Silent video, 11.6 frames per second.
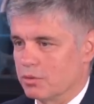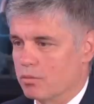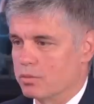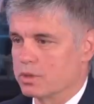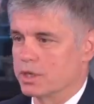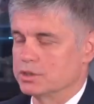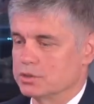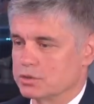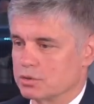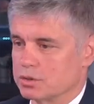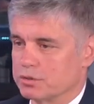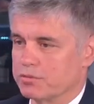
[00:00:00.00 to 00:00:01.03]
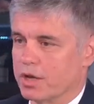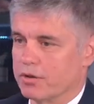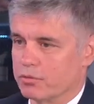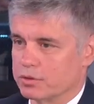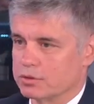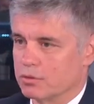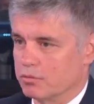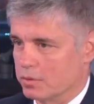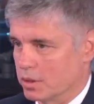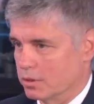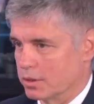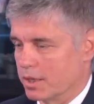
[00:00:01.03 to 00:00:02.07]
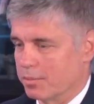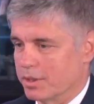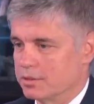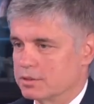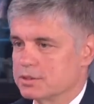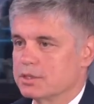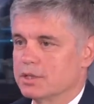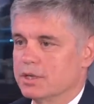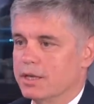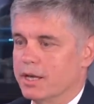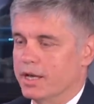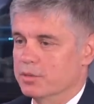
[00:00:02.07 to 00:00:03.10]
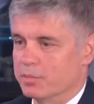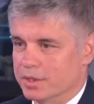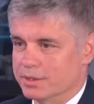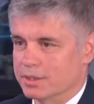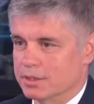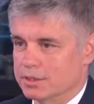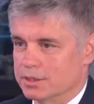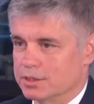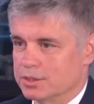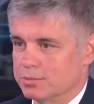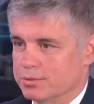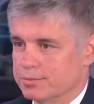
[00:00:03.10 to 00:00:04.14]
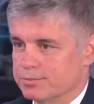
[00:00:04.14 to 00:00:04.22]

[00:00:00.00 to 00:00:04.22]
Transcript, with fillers: overarching sort of effort of all our commanders and political leadership.